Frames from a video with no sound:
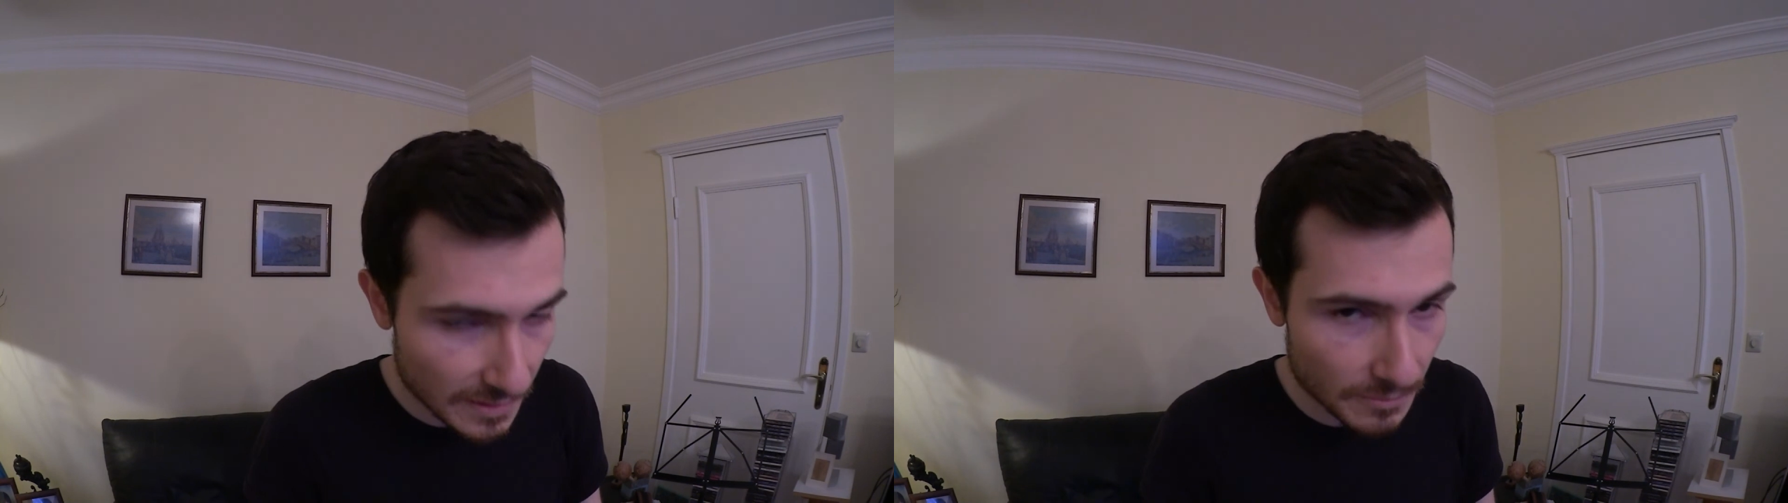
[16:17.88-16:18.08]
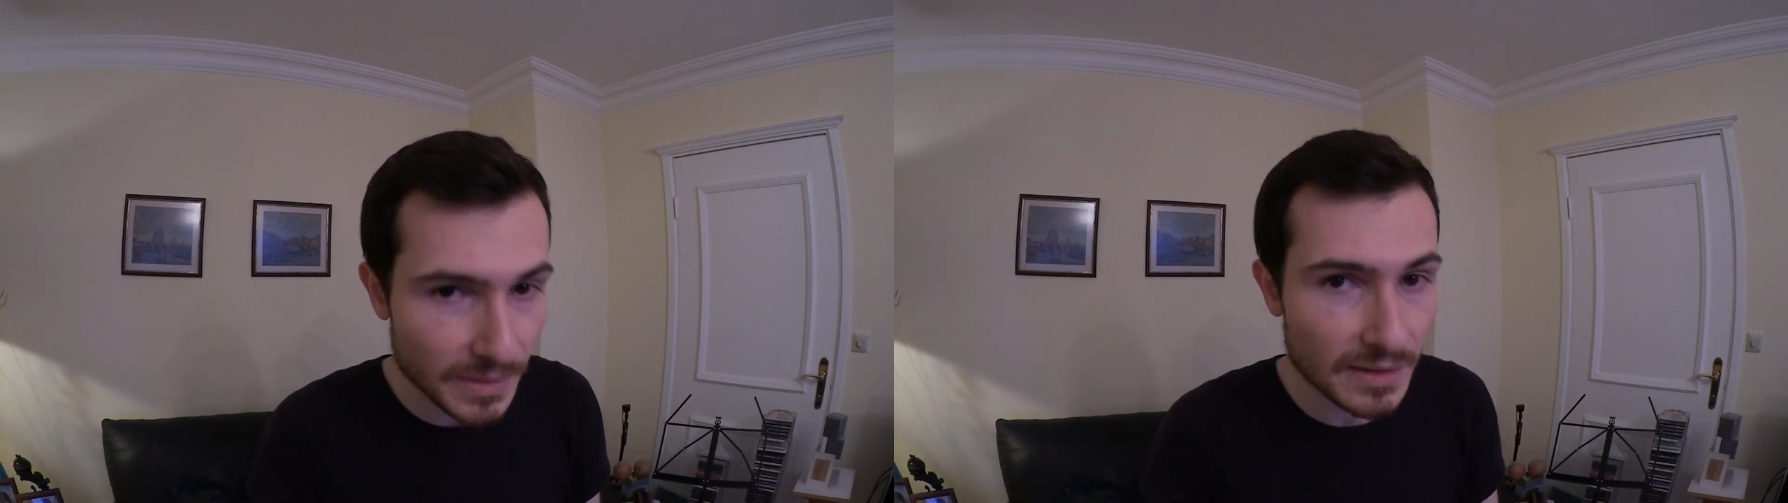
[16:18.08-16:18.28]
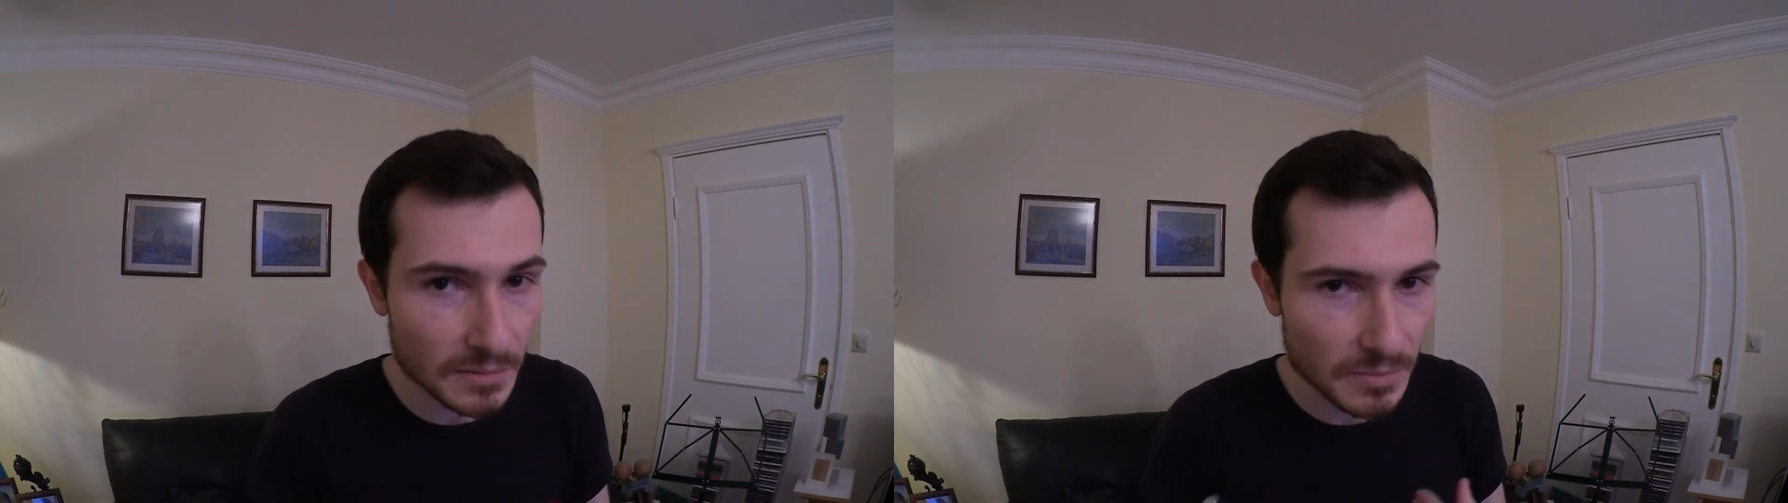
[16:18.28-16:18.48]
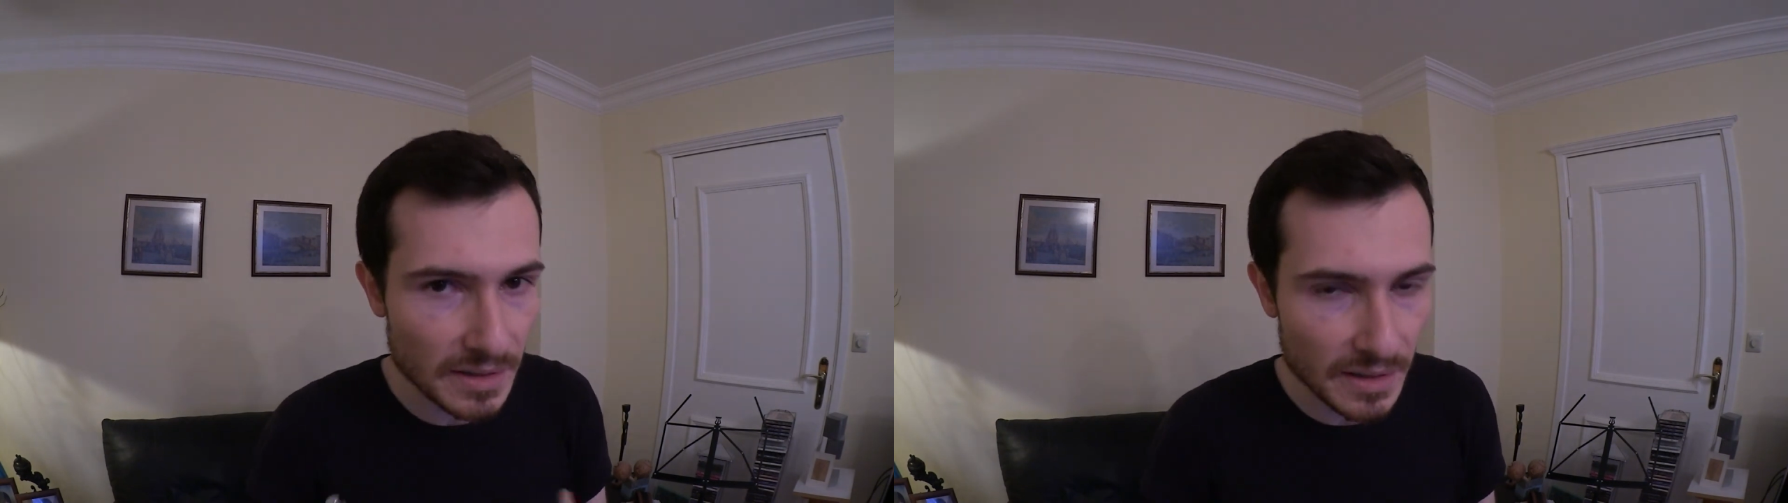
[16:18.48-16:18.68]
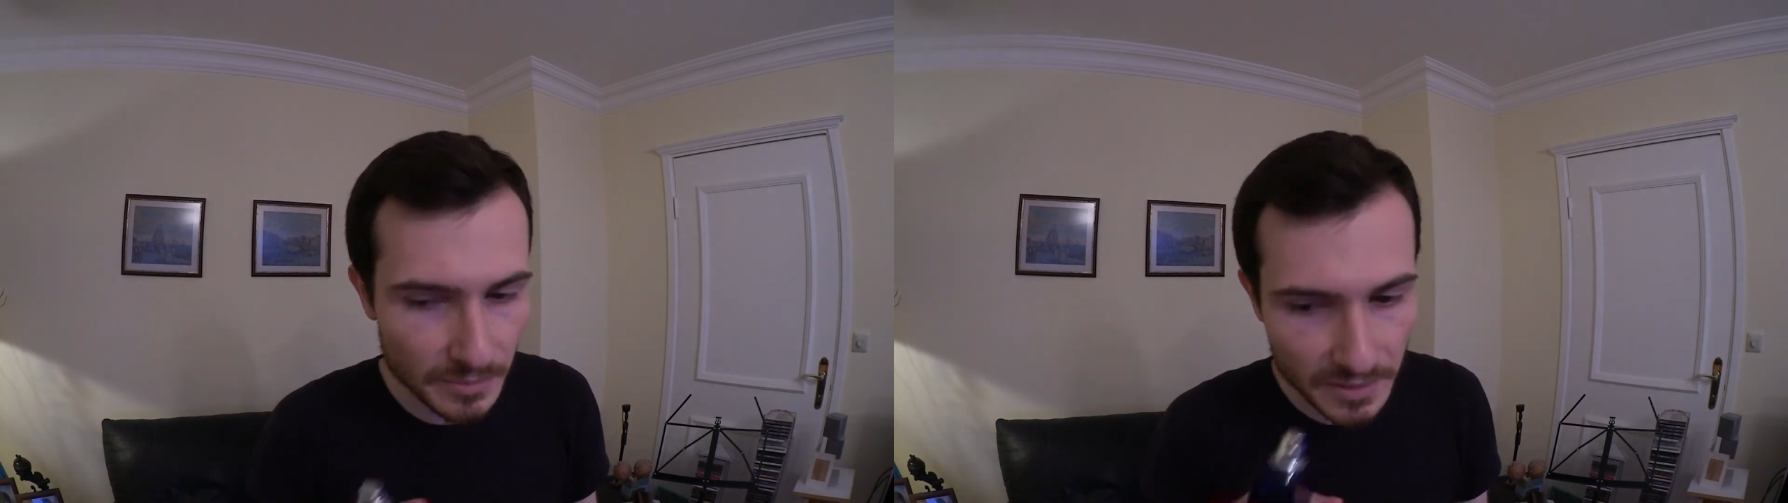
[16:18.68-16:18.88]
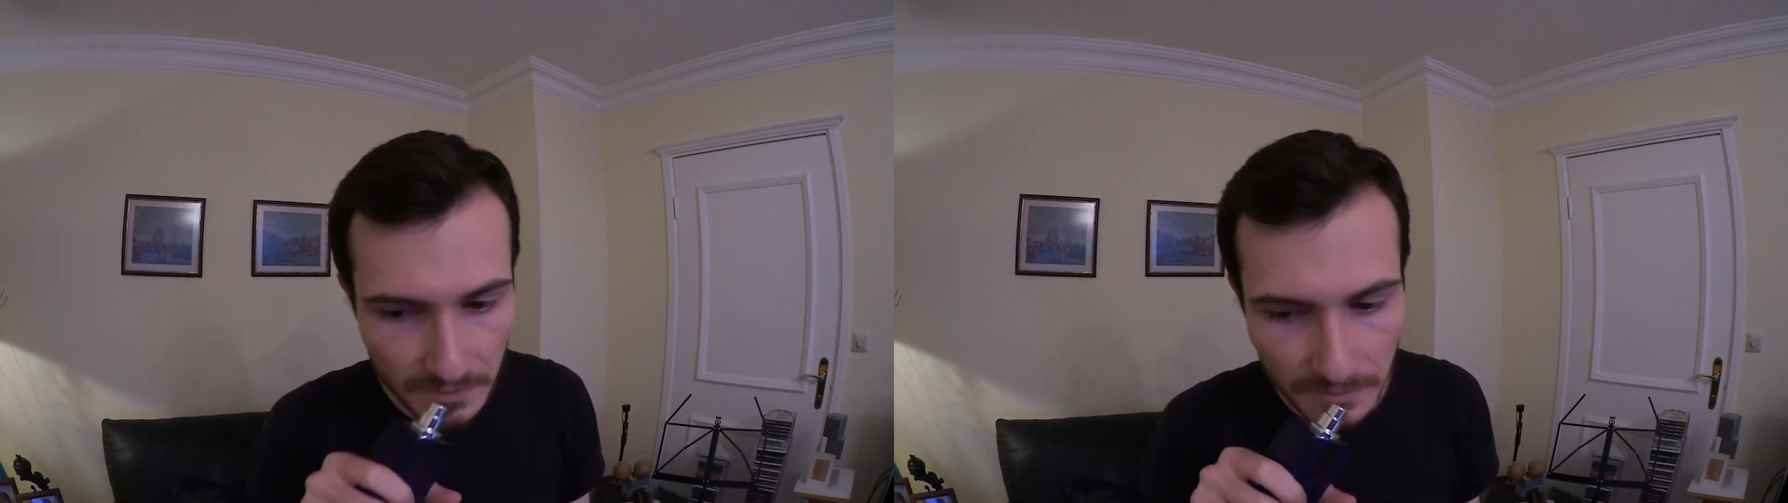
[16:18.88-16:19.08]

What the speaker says: it makes me happy